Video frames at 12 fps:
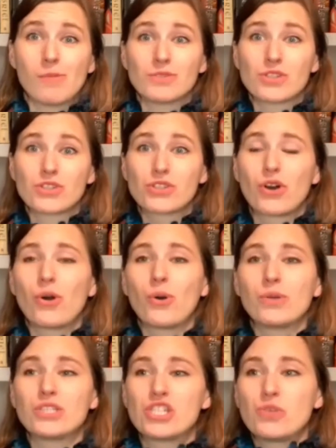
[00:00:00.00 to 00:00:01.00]

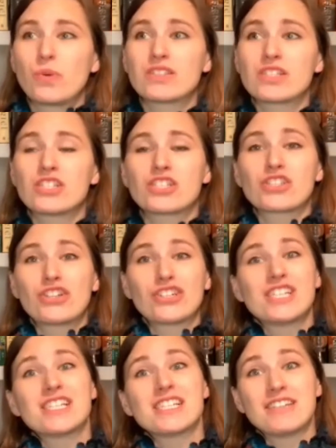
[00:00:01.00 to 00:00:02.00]
So she wasn't just
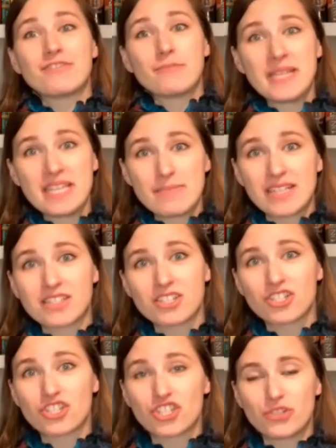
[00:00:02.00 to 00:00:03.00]
starting to give me the
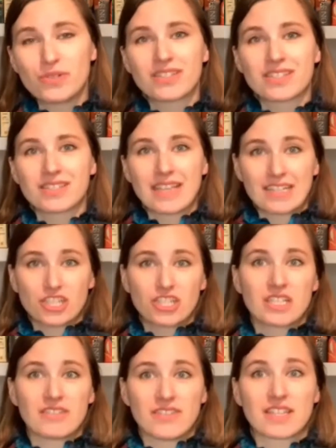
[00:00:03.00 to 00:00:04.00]
messages, she was actually
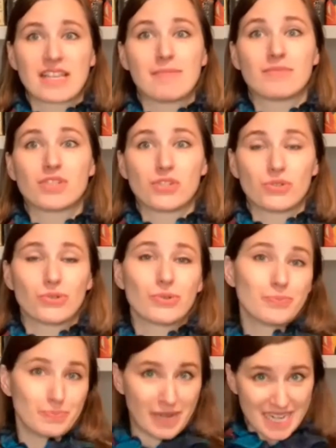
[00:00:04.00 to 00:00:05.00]
giving them to
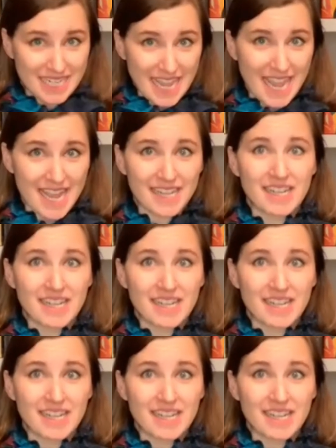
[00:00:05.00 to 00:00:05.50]
my dad.